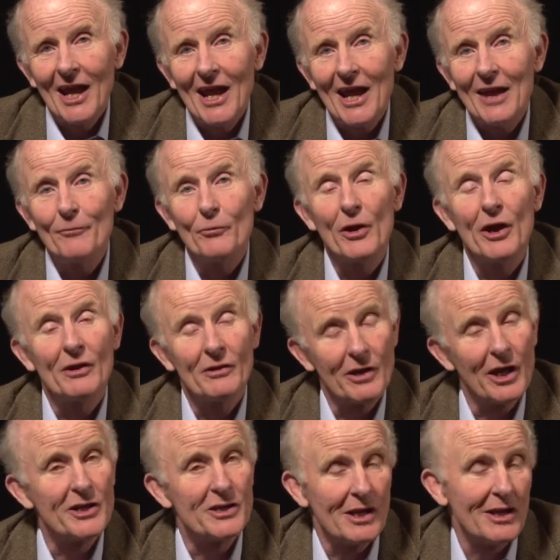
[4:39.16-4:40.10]
if we're
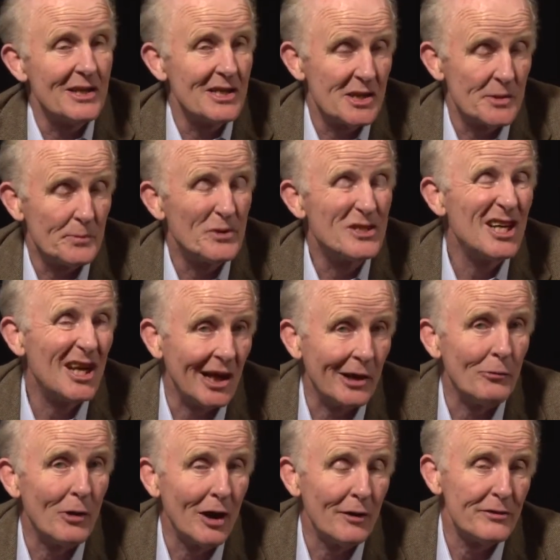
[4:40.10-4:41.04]
going to, this is
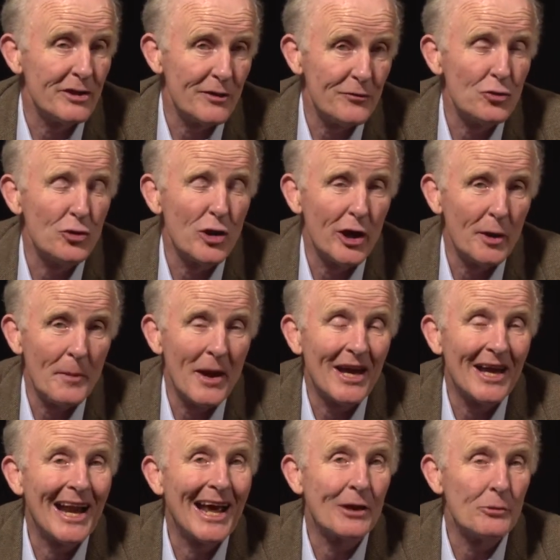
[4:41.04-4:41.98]
particularly relevant if you're going to
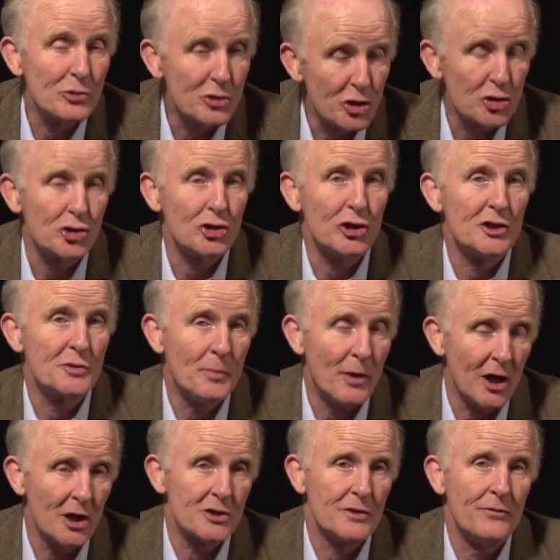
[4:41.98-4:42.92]
make an acquisition as
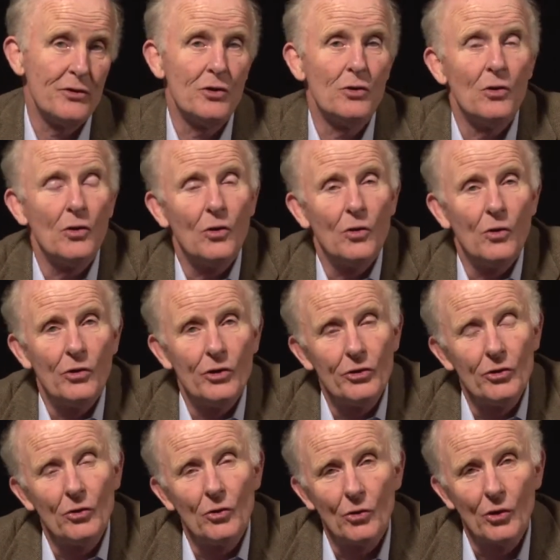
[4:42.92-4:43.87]
part of your
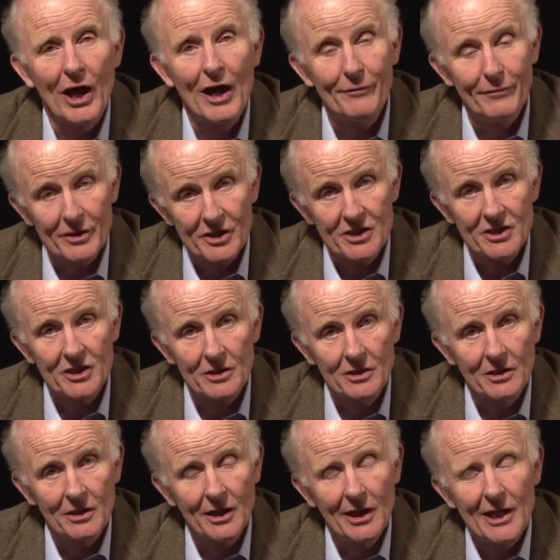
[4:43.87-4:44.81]
effort
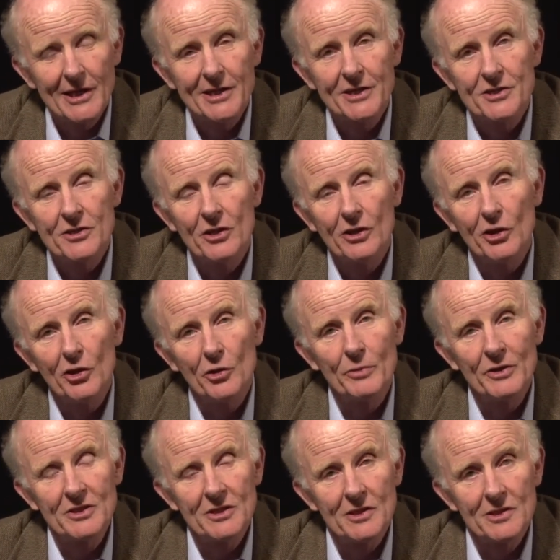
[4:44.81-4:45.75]
to get into the
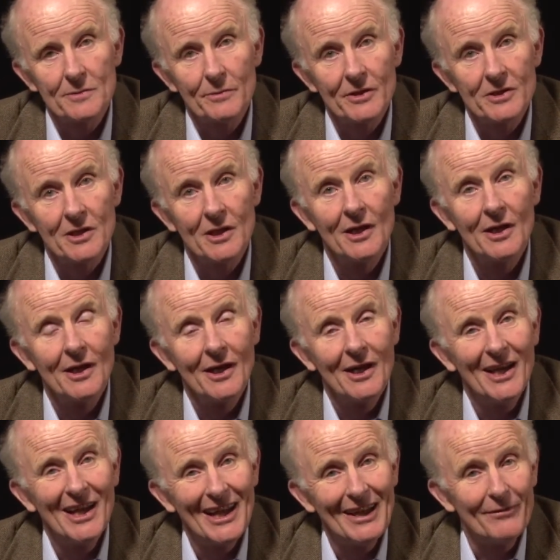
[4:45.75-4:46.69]
new business. But
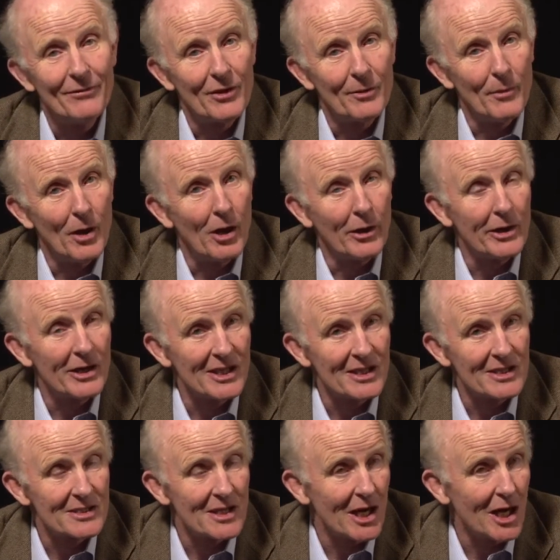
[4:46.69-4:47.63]
if the market
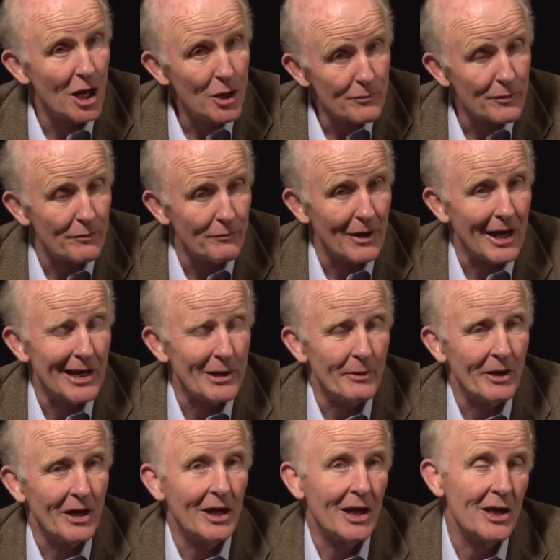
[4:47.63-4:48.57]
is
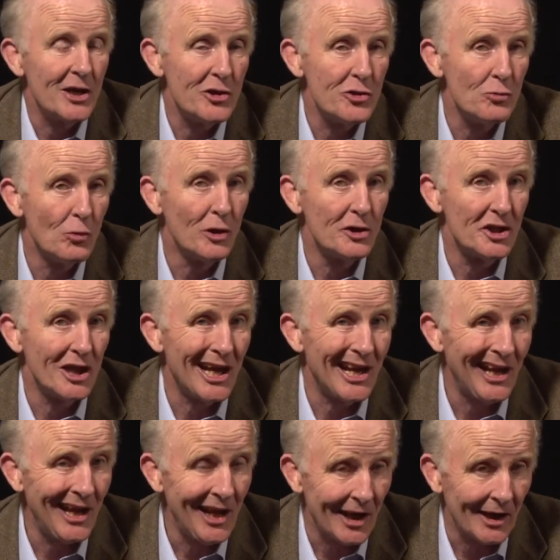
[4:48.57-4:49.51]
overvaluing and you want to
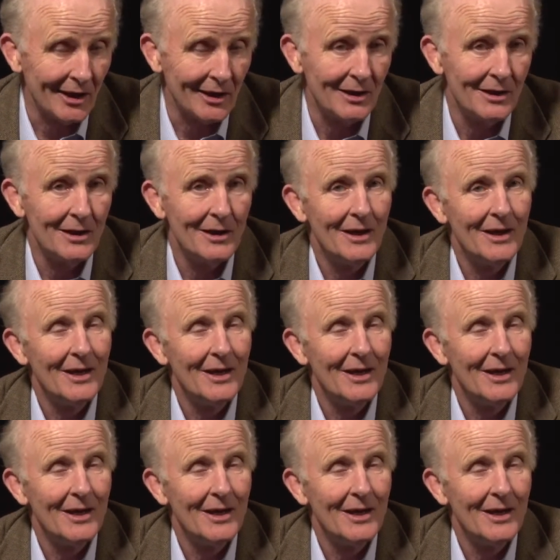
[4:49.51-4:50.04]
get in,